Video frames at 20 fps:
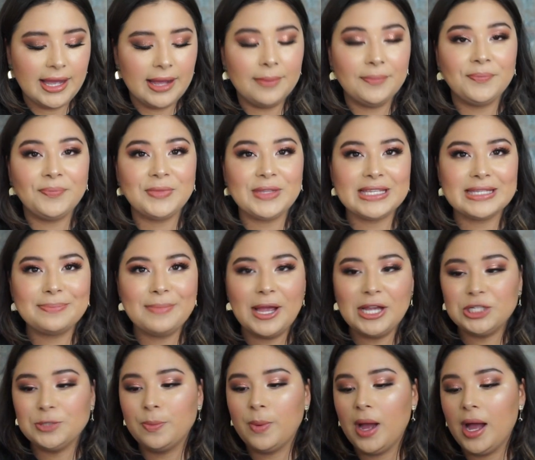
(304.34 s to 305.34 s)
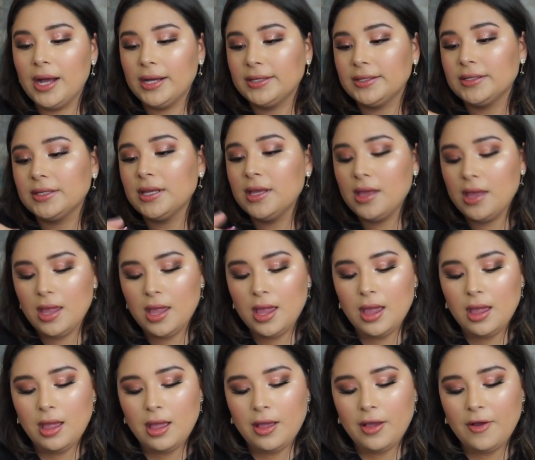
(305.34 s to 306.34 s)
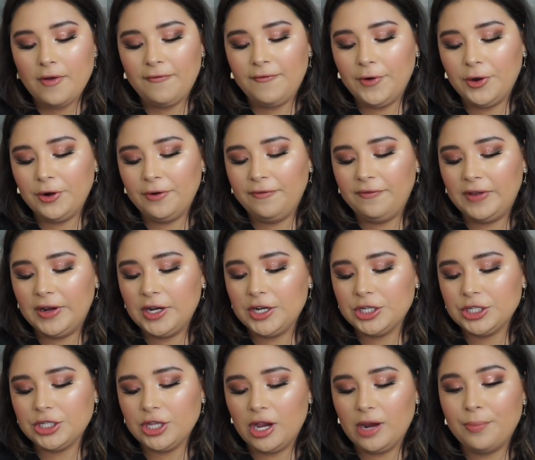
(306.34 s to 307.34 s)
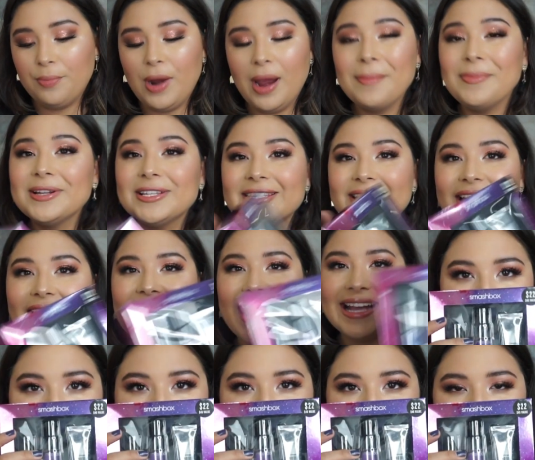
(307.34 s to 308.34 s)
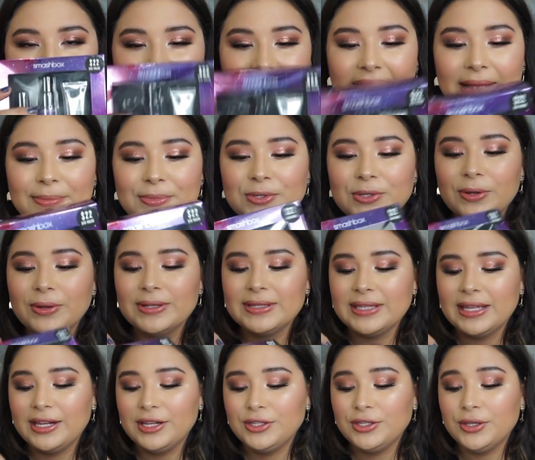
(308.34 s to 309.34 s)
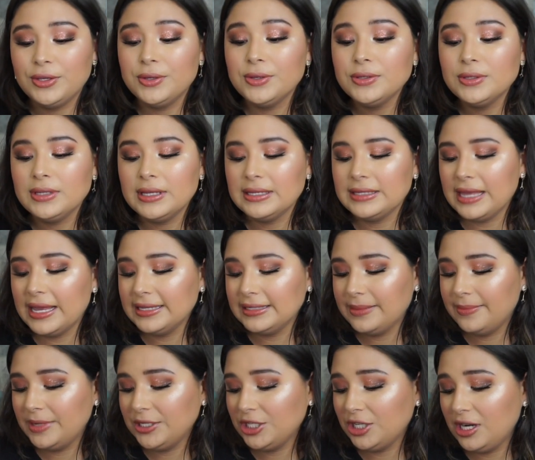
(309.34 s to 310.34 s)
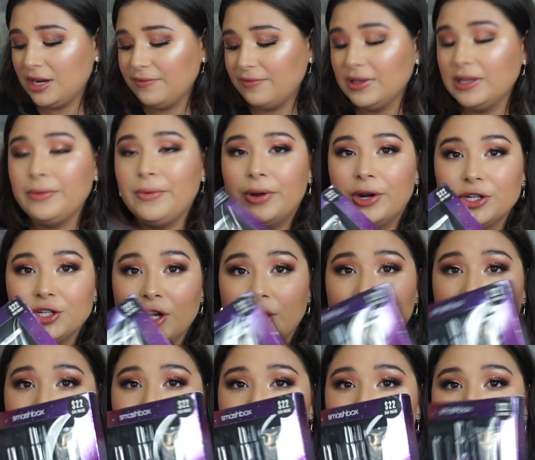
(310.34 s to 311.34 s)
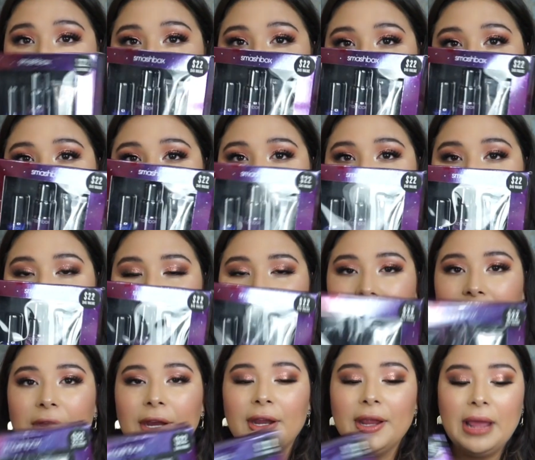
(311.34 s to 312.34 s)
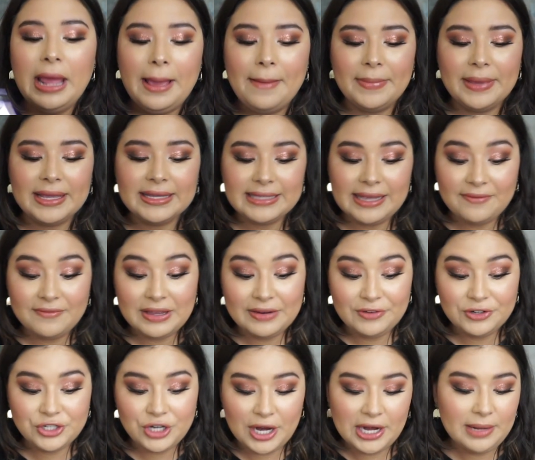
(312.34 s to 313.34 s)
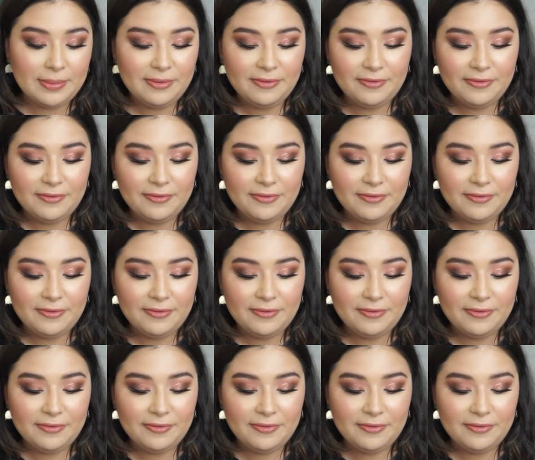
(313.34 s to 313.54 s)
the Smashbox Photo Finish Star Primer set. It looks like I'm so excited to use this. As I mentioned, I really want to try the Photo Finish Primer because I've never tried it